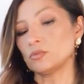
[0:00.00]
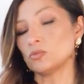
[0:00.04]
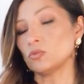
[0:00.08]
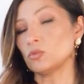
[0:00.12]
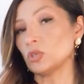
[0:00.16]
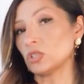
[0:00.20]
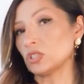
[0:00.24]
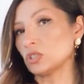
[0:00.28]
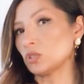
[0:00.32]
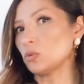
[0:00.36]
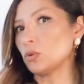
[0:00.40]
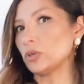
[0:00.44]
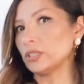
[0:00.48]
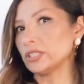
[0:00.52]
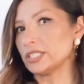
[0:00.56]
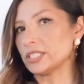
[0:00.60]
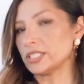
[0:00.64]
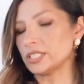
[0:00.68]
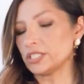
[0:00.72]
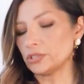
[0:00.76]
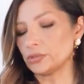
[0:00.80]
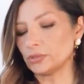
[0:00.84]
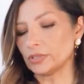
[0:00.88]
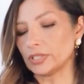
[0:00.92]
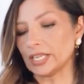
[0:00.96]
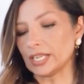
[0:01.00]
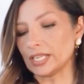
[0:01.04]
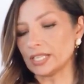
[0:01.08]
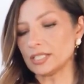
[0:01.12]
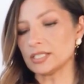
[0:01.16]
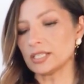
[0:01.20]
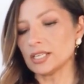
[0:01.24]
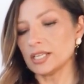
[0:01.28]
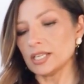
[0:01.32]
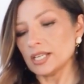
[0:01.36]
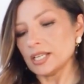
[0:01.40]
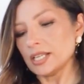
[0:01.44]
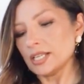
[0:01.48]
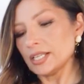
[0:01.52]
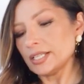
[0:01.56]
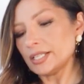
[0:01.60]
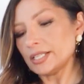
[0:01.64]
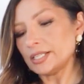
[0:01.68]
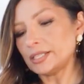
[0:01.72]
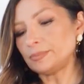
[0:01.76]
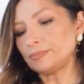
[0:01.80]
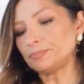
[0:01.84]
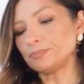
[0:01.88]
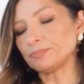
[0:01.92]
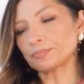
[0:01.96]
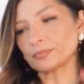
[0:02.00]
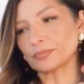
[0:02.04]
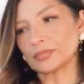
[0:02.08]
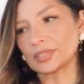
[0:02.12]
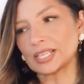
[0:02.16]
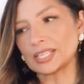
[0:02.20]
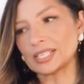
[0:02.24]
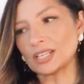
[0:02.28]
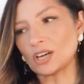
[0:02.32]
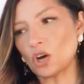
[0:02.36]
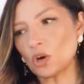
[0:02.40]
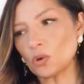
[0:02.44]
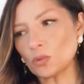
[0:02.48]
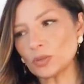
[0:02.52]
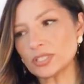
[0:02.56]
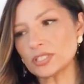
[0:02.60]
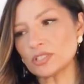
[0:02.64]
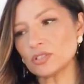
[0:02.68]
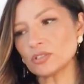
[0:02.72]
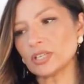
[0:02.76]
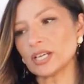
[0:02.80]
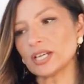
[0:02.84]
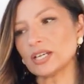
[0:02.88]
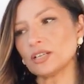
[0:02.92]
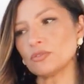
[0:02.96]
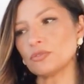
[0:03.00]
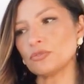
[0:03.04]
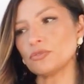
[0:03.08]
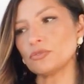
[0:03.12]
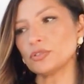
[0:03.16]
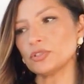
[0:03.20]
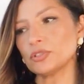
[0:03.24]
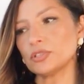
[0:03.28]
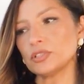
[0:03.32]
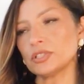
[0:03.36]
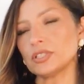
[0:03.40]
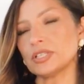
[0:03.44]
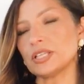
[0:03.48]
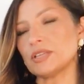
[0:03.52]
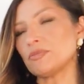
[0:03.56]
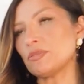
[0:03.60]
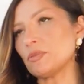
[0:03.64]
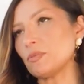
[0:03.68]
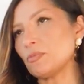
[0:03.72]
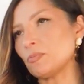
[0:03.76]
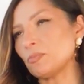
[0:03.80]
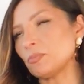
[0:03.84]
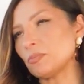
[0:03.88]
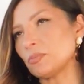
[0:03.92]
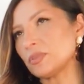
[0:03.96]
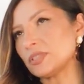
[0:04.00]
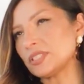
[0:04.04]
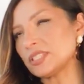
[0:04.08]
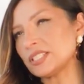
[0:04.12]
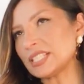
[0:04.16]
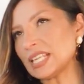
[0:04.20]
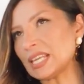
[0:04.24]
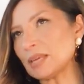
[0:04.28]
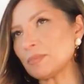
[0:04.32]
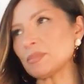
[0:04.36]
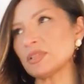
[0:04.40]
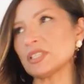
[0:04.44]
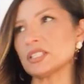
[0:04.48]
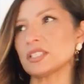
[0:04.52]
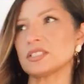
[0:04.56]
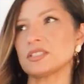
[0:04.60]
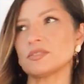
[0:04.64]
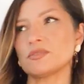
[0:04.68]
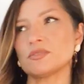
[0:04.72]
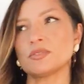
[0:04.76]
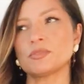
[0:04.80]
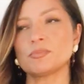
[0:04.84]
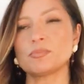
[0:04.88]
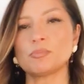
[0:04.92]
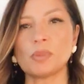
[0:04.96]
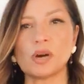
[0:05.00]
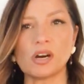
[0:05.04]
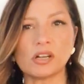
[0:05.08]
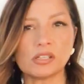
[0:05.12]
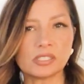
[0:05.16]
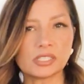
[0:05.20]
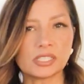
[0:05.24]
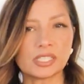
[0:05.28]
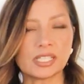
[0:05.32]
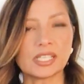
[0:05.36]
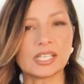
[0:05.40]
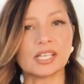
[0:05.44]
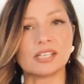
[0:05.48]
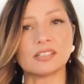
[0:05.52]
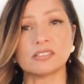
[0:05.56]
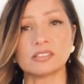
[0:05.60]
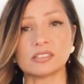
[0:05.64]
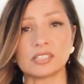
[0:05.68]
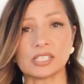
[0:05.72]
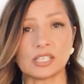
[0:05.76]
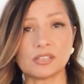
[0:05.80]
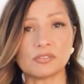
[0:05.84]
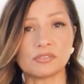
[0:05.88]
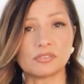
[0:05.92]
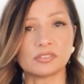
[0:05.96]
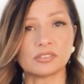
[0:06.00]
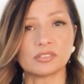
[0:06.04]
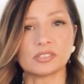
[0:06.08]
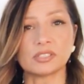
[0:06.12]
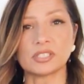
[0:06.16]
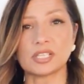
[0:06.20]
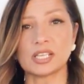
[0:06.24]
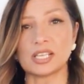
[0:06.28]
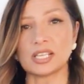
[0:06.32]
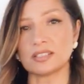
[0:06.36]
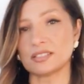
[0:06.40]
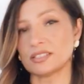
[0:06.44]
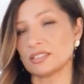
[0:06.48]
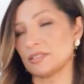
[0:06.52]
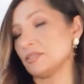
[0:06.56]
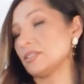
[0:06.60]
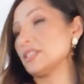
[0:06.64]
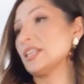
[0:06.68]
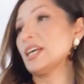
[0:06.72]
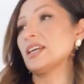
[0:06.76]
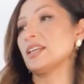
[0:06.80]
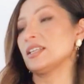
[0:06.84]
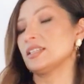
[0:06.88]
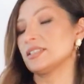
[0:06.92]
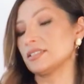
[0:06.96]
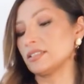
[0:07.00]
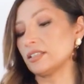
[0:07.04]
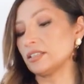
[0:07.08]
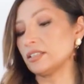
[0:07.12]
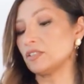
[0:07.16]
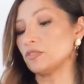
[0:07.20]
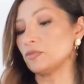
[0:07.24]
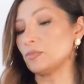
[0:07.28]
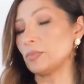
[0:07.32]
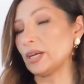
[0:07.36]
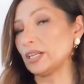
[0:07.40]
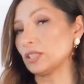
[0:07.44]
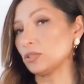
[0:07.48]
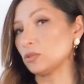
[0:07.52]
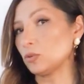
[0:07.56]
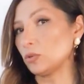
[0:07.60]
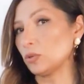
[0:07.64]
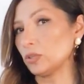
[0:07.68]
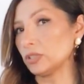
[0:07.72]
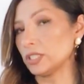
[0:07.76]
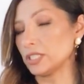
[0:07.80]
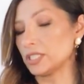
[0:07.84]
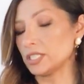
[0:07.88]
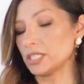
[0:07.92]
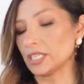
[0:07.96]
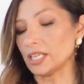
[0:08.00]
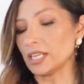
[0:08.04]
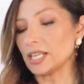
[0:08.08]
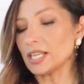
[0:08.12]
what quality you get. Always look out for, if a seam is bulky and uneven, it's a sign of bad quality.